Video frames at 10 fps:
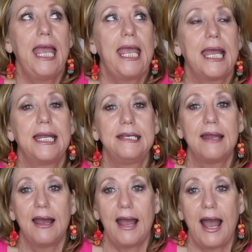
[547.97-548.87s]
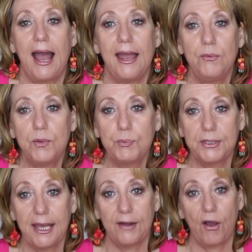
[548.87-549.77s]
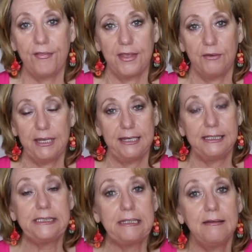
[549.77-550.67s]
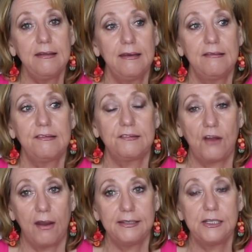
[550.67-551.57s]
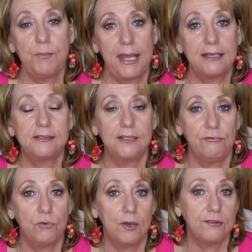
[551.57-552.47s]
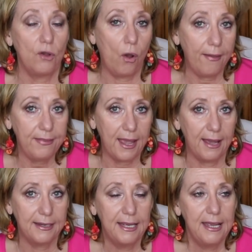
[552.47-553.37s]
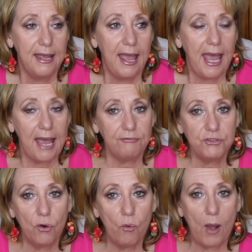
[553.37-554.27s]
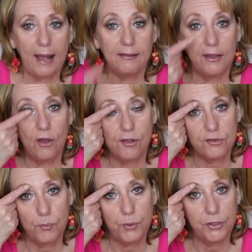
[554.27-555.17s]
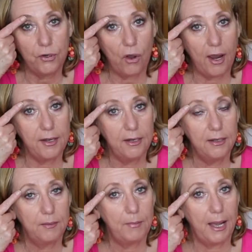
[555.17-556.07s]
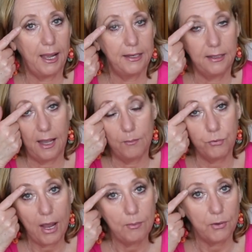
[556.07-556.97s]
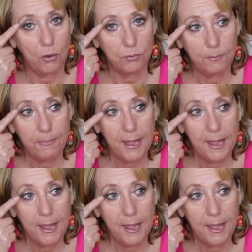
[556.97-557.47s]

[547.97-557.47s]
And I would put that on there and it did start to make a difference on that. After a while, I also put it on my brow bone.